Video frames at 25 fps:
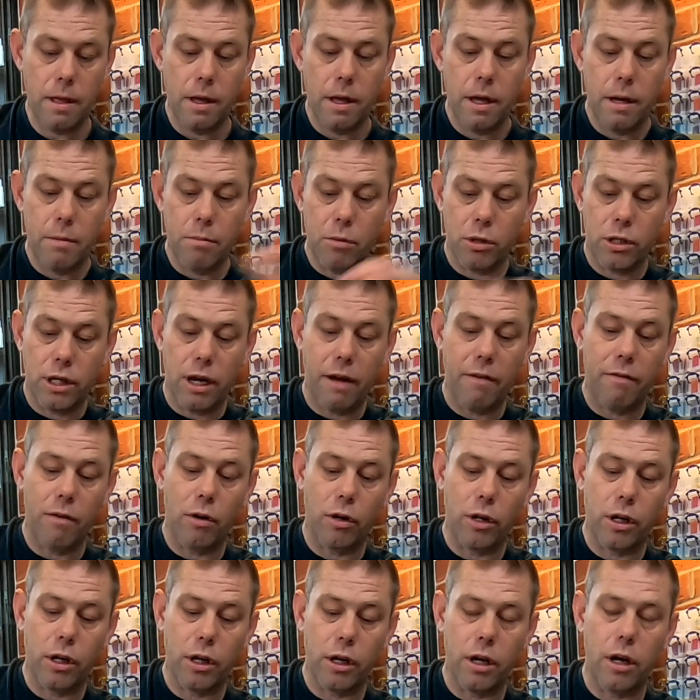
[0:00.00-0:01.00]
it must have
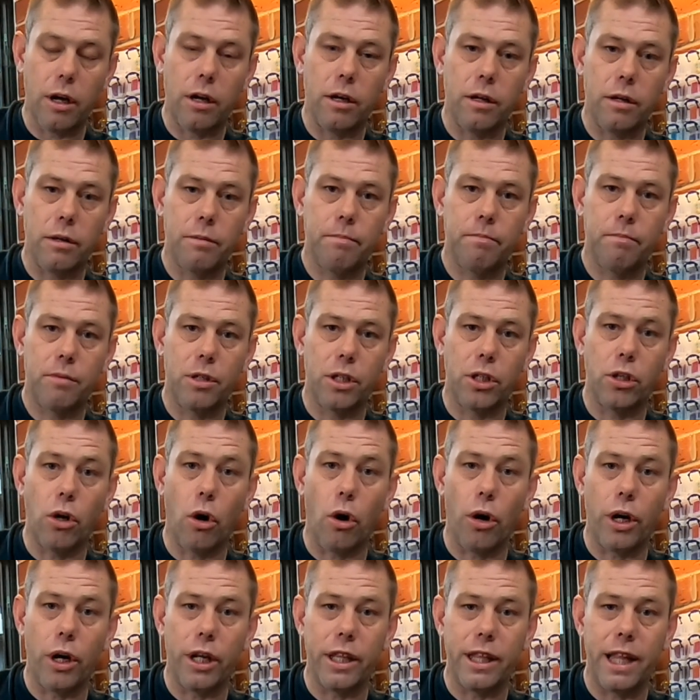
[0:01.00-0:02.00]
like a
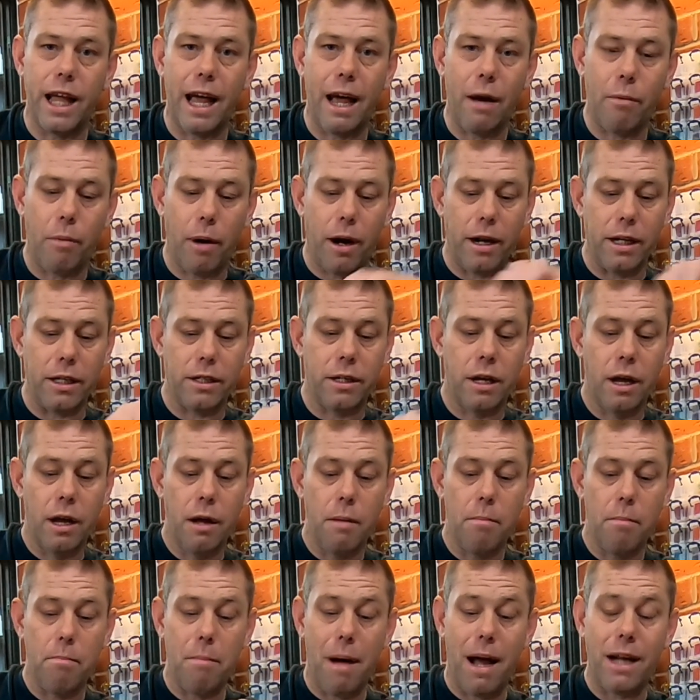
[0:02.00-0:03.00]
design in there where it's
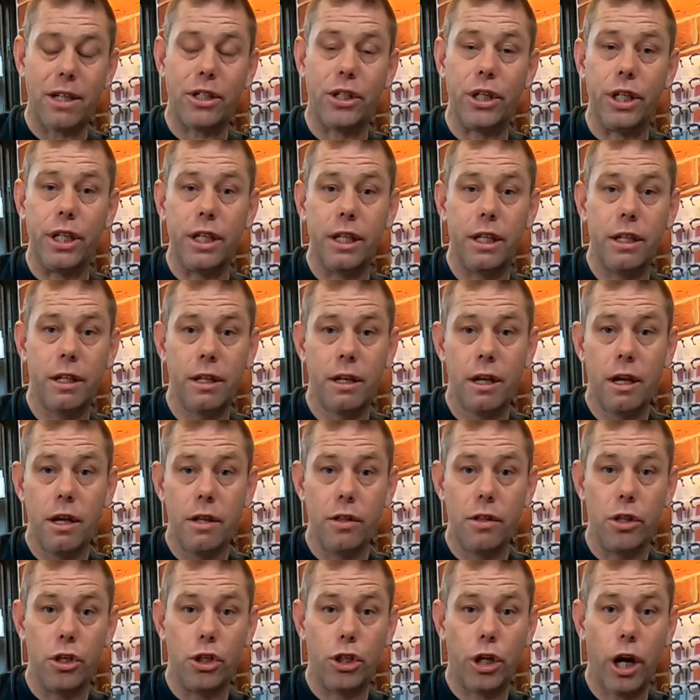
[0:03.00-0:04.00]
matching
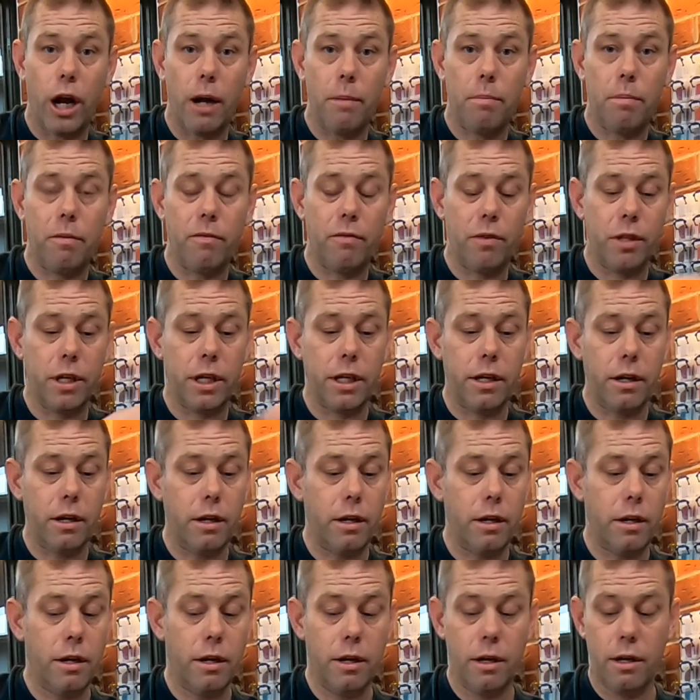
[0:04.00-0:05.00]
the shape of the
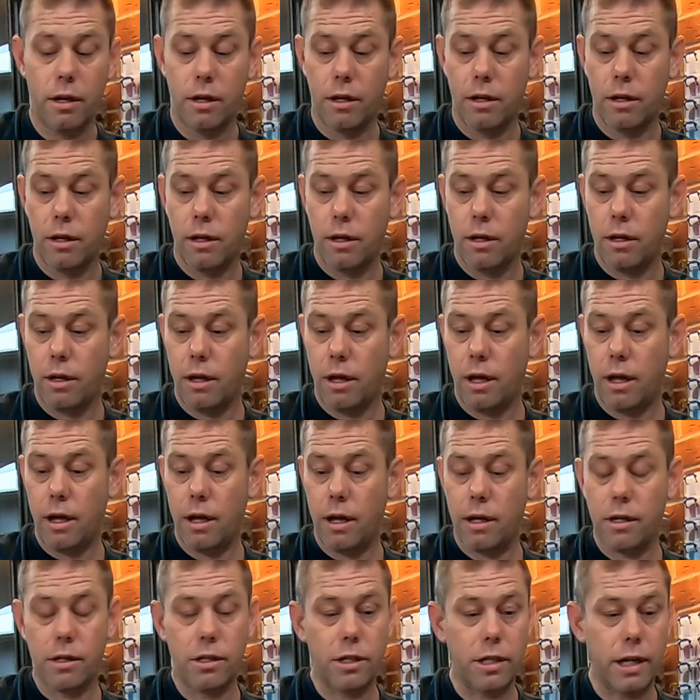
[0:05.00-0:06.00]

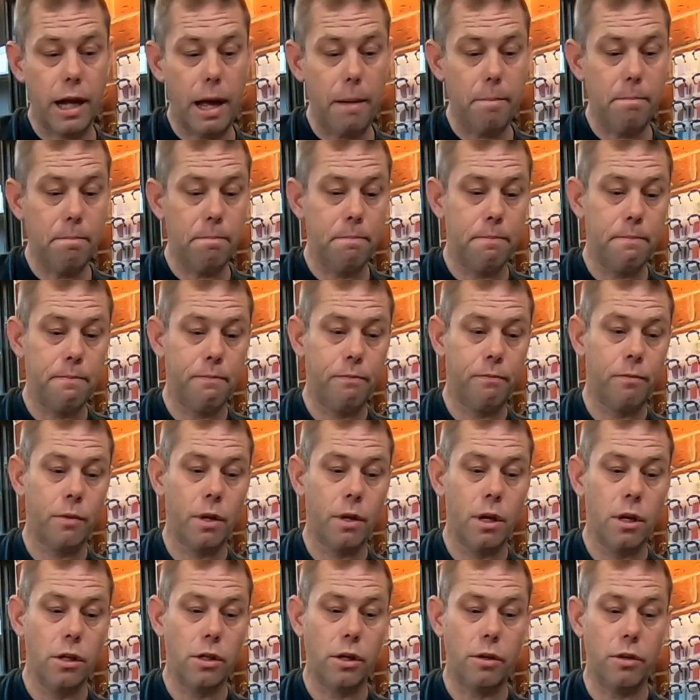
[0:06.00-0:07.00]
stem.
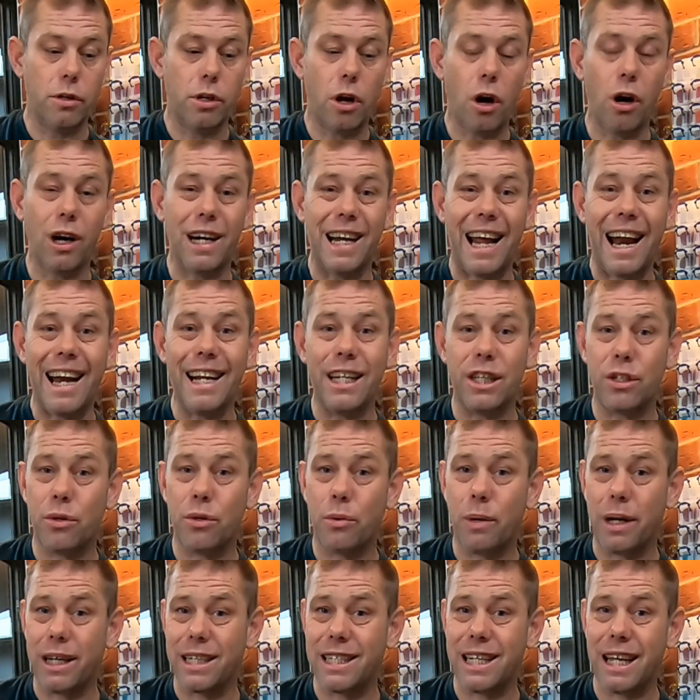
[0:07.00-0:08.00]
So there's hardly any
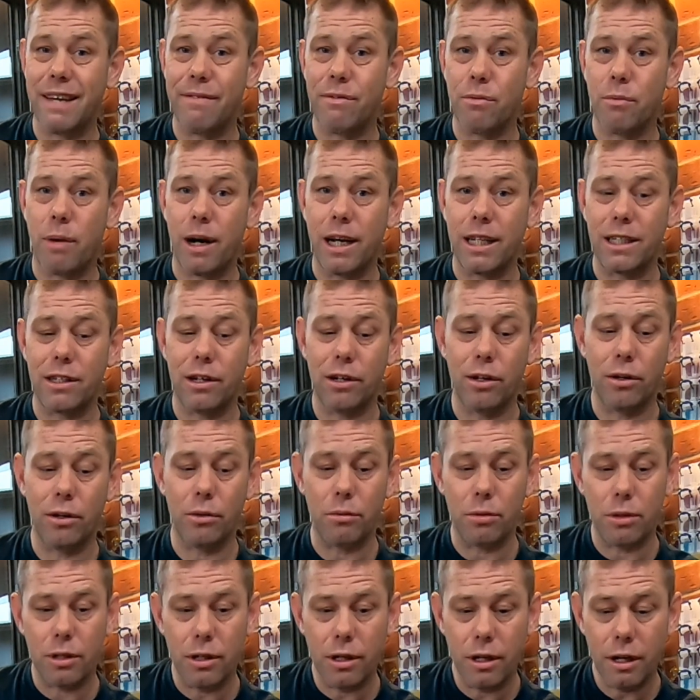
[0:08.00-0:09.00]
twist even when it's
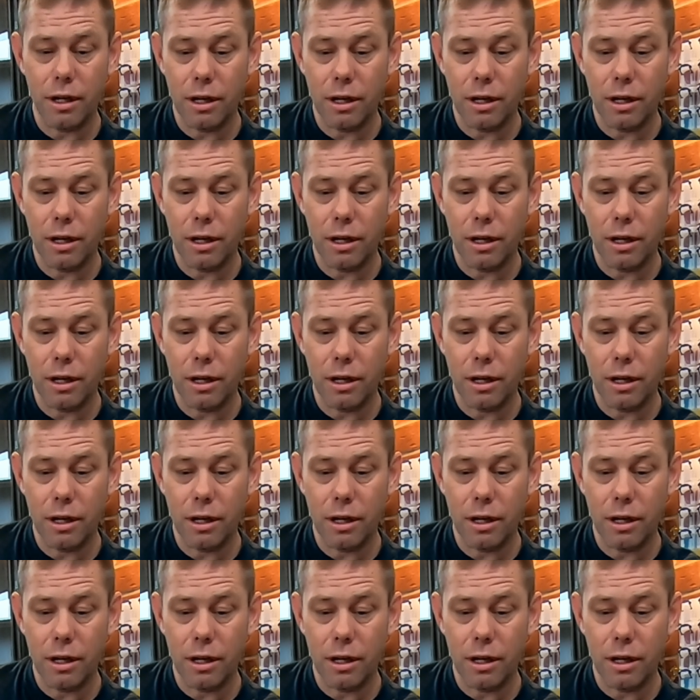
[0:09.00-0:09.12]
loose.